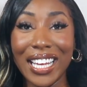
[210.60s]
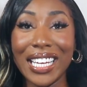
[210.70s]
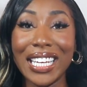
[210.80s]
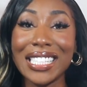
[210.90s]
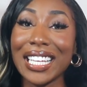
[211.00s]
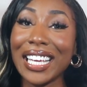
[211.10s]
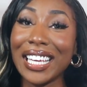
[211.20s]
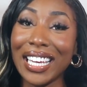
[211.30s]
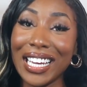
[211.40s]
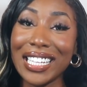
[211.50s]
is
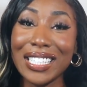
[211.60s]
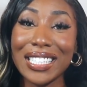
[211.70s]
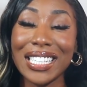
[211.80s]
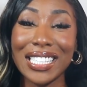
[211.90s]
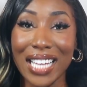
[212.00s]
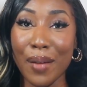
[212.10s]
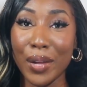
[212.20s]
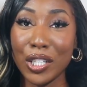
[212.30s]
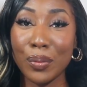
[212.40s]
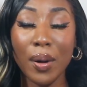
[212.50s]
heat
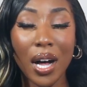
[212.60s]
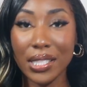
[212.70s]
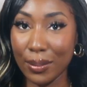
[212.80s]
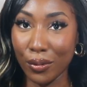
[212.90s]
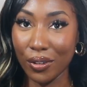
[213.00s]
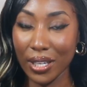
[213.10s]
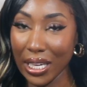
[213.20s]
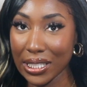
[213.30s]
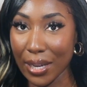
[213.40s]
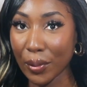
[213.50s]
damage, possible
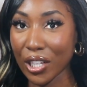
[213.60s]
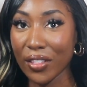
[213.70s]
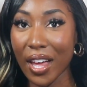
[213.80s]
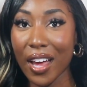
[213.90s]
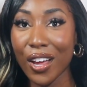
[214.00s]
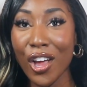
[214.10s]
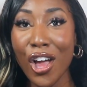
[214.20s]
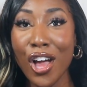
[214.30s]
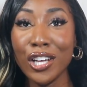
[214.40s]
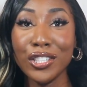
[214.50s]
heat damage at that.
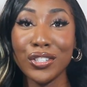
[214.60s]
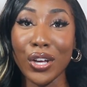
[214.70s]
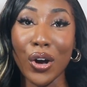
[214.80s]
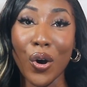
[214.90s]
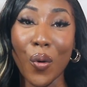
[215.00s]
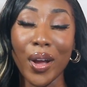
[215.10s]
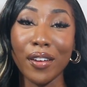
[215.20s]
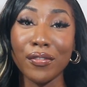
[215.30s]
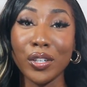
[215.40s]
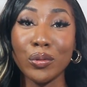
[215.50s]
So
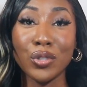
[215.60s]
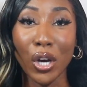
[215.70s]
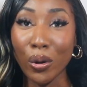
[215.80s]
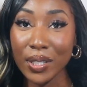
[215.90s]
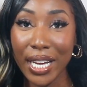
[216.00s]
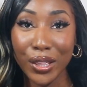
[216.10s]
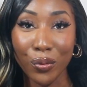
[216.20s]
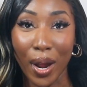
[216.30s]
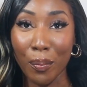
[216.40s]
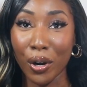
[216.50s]
if you don't take the
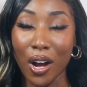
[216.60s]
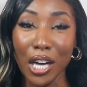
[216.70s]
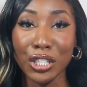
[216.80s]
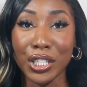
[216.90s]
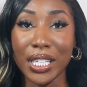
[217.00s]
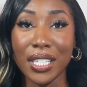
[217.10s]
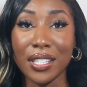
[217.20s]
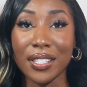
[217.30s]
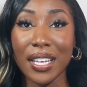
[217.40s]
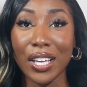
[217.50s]
right
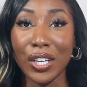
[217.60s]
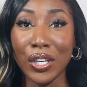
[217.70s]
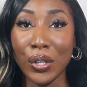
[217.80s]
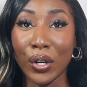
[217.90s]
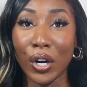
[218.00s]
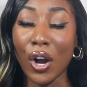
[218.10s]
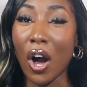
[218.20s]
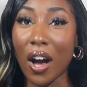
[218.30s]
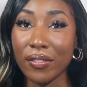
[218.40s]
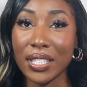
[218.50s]
precautions, you're
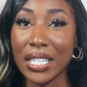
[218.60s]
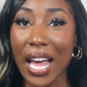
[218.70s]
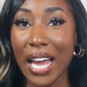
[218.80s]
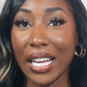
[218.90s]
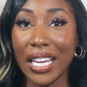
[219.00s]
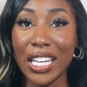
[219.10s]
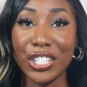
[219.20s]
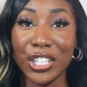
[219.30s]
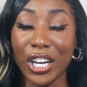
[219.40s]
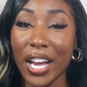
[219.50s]
often adding heat
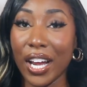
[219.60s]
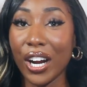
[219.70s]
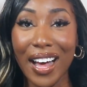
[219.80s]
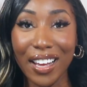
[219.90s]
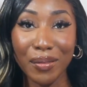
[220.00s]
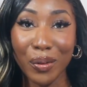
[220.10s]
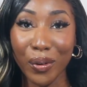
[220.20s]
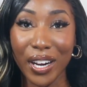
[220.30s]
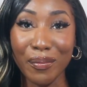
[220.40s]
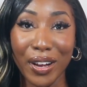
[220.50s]
to your hair. I've been
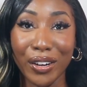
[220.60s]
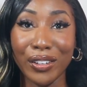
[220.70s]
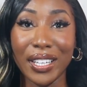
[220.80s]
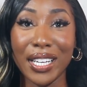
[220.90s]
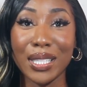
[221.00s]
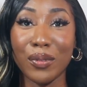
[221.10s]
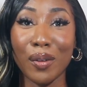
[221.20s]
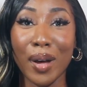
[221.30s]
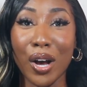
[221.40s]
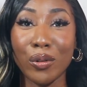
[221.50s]
wearing microlinks for
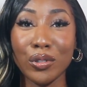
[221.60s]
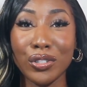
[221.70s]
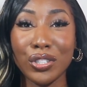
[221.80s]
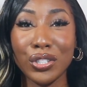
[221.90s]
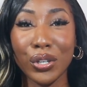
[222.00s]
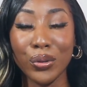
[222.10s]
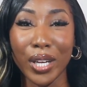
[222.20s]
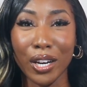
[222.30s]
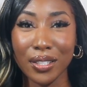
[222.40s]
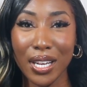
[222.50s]
about 2
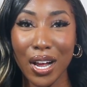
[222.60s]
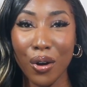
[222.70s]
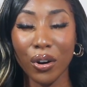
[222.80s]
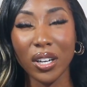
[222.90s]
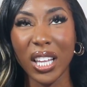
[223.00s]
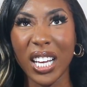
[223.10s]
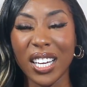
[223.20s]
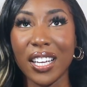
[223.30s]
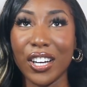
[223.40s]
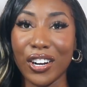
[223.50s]
years now, or like
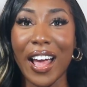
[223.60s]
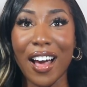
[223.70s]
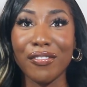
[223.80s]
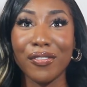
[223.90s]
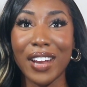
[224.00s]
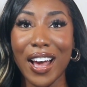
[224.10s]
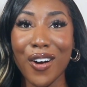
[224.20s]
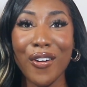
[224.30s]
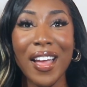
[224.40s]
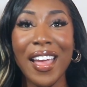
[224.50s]
a year and a half
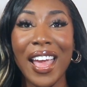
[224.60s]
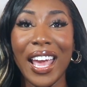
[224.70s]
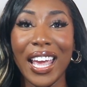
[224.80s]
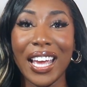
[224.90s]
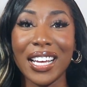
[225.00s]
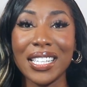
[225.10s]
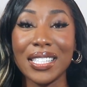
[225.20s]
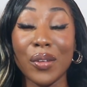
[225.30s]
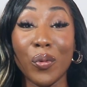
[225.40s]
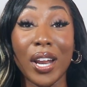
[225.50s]
now, and
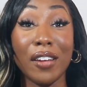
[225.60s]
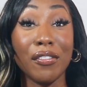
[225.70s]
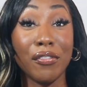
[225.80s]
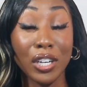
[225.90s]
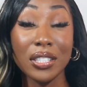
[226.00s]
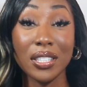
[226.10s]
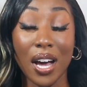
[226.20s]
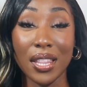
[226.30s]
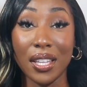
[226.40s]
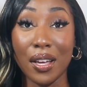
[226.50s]
when I first
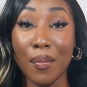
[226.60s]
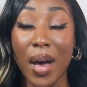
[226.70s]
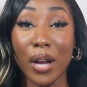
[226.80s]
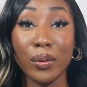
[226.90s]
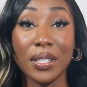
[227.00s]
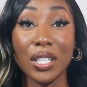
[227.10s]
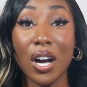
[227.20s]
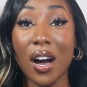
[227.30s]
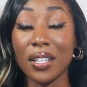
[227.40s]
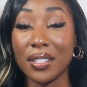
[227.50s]
got them, I was
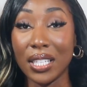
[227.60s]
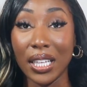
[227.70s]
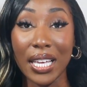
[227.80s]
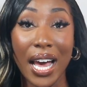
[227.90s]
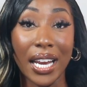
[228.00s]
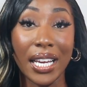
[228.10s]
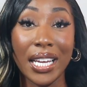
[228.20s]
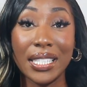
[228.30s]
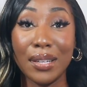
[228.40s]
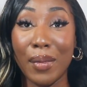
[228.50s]
constantly adding
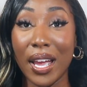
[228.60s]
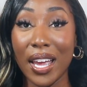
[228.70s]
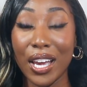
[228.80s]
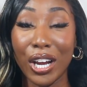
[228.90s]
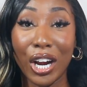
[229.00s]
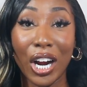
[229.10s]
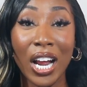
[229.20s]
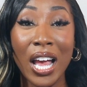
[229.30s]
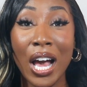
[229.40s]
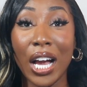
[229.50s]
heat to my hair.
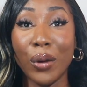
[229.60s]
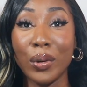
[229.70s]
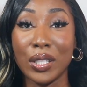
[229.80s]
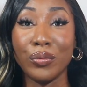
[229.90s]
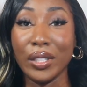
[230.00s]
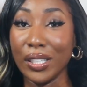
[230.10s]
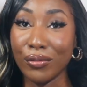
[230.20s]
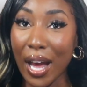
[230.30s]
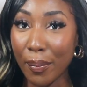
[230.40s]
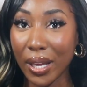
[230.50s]
I wasn't really
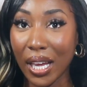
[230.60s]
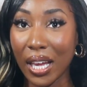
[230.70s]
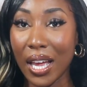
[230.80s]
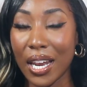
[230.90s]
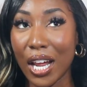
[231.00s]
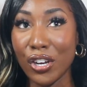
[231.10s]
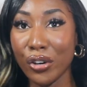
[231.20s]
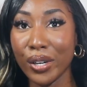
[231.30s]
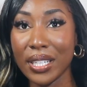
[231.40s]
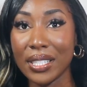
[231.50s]
wrapping it, and I
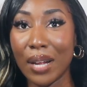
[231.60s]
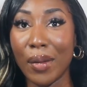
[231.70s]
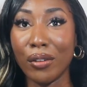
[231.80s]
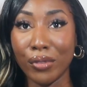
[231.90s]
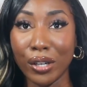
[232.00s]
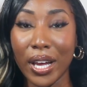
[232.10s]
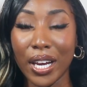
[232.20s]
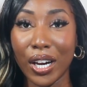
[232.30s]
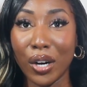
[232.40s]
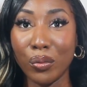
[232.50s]
noticed that my real
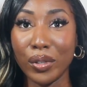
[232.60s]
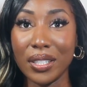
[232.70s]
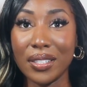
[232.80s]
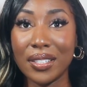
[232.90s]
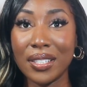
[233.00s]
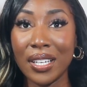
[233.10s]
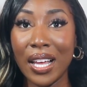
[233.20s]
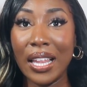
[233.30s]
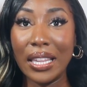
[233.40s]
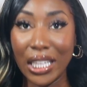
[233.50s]
hair was
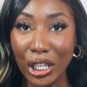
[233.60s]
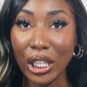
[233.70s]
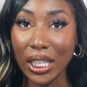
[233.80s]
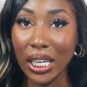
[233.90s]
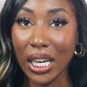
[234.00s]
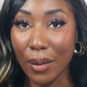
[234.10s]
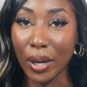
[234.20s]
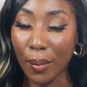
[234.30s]
literally coming